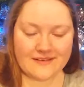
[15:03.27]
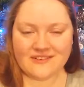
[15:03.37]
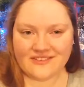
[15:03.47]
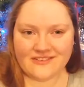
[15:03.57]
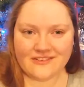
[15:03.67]
I
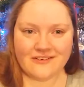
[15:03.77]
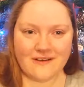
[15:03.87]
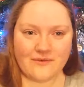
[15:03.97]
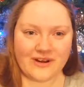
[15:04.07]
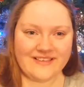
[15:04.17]
wasn't sure
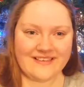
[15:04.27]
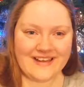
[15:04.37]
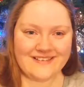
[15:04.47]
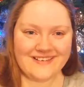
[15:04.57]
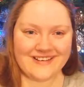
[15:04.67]
whether I'd
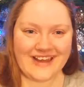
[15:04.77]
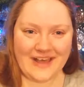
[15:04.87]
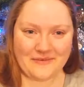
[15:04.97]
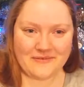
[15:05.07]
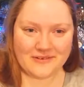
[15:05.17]
said she could
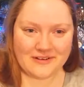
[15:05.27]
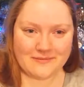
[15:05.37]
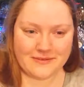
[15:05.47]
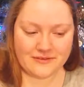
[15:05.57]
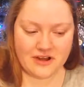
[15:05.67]
have it for
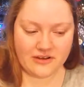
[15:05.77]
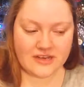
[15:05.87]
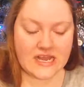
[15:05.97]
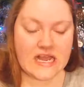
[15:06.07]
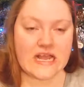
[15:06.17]
Christmas or
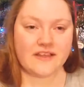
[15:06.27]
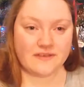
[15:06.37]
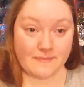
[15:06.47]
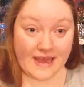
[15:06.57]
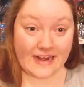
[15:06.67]
not.
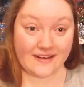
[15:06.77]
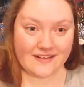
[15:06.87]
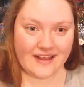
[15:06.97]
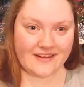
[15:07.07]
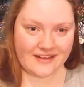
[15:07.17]
So I
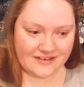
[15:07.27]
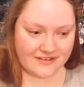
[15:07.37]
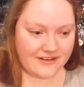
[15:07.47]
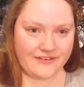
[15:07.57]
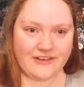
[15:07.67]
panicked and then
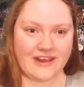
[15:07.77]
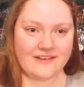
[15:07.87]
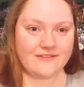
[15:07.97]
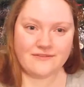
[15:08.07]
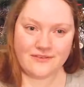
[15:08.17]
just
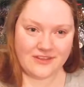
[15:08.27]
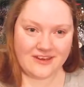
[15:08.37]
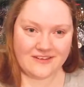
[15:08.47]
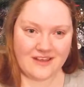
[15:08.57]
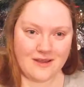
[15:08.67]
crocheted for
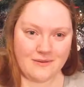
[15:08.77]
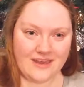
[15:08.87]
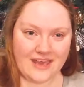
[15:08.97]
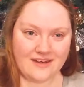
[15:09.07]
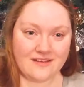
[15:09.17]
the entire
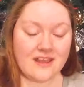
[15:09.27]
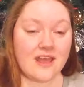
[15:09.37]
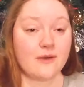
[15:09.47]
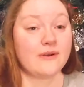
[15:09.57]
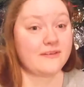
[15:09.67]
weekend.
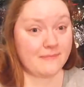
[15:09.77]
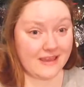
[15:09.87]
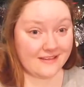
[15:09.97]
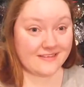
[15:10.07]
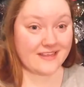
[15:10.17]
Which
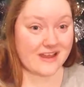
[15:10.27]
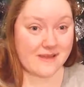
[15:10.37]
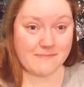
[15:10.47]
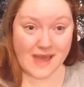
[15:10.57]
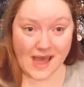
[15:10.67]
means that
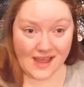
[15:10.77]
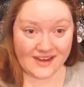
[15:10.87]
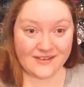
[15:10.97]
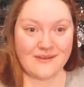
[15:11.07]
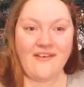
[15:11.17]
I'm
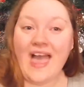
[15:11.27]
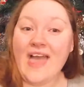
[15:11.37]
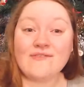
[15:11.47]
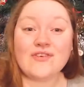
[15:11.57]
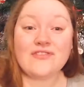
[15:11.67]
behind with
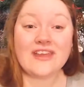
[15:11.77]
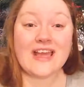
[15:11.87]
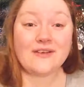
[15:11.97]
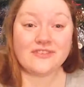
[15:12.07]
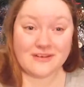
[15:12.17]
everything
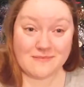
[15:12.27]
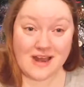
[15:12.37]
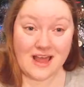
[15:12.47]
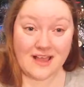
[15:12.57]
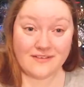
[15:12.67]
else in
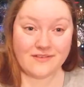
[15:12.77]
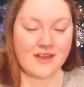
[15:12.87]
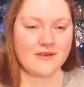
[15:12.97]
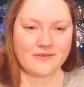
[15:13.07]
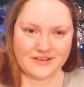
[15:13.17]
my life.
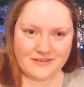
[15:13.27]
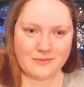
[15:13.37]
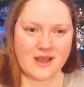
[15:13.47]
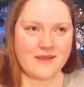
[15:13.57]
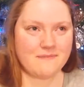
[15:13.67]
Which is
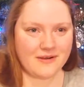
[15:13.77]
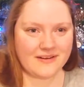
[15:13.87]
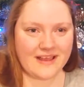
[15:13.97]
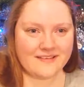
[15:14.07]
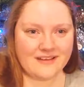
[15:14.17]
why I'm
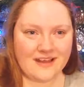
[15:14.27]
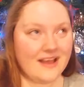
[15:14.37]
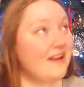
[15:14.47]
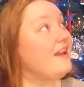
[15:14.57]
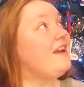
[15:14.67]
podcasting
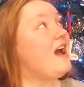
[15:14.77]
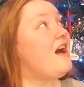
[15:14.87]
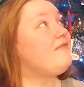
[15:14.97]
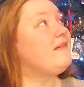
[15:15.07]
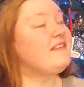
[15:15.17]
at like
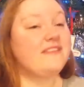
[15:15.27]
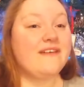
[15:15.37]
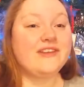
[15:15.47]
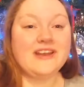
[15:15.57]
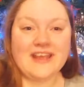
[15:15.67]

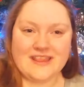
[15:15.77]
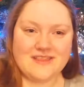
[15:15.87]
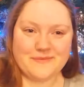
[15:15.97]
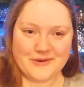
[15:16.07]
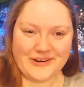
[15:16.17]
7:30 in
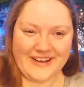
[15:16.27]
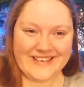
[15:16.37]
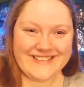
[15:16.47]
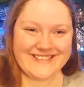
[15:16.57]
the morning.